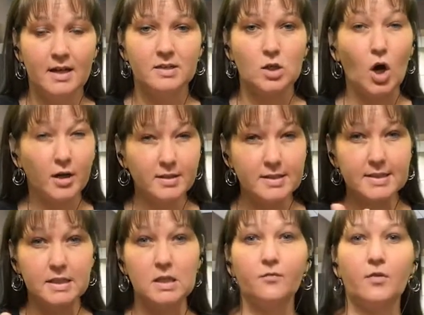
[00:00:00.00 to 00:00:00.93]
It's hard to
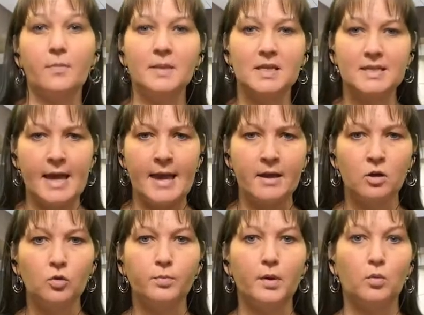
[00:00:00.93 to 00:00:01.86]
see from this
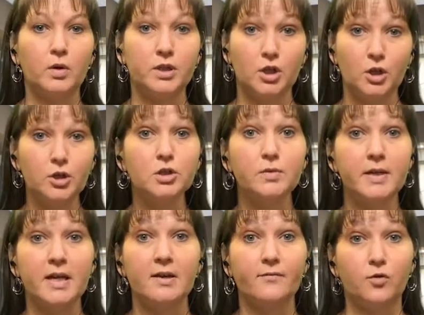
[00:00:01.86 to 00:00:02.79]
angle, but when you're
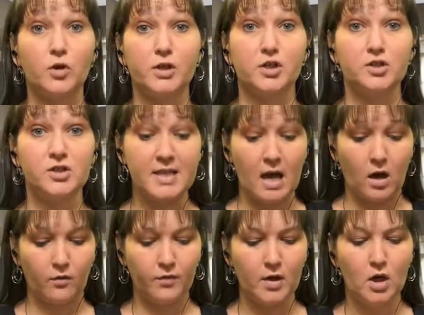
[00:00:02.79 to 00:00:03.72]
doing it for
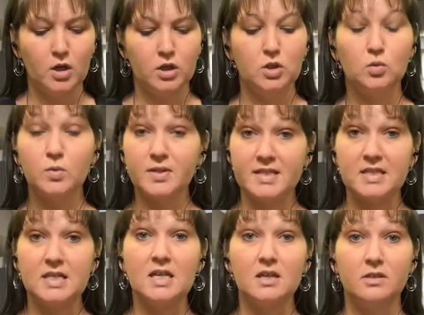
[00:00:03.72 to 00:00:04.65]
yourself, you will
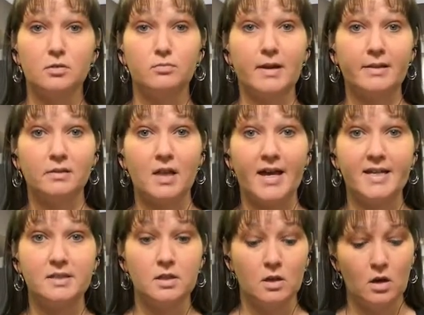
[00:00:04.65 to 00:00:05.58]
see the red
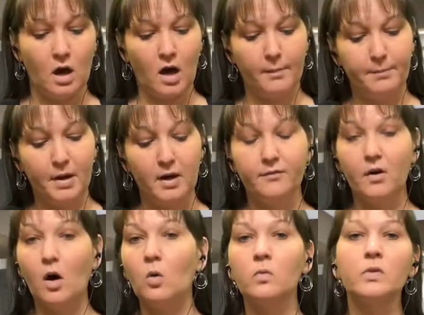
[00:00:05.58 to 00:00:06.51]
light above
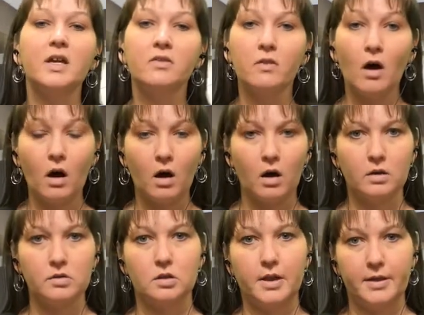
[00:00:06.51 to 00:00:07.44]
only the
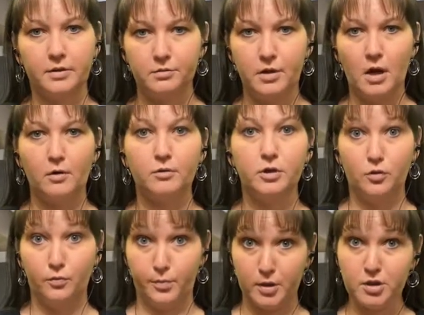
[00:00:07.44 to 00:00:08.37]
R to let you know
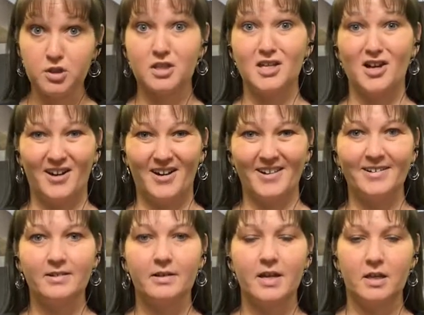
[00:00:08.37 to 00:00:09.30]
you push the
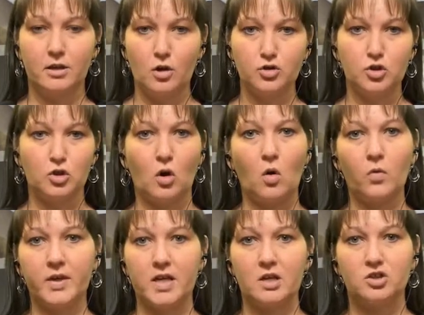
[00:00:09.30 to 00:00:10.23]
R. It knows you're
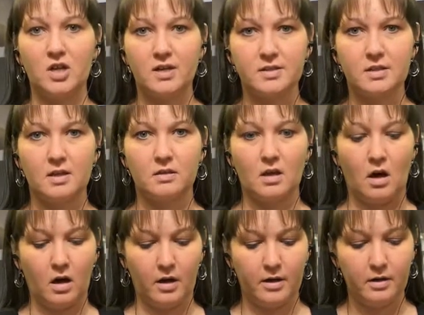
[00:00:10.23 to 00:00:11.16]
only adjusting the
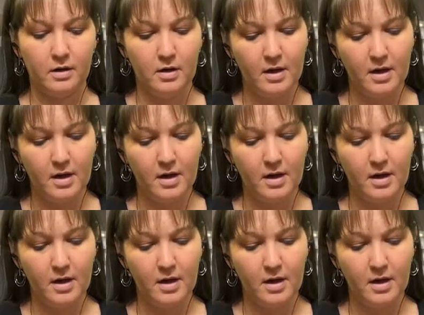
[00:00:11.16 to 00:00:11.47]
R.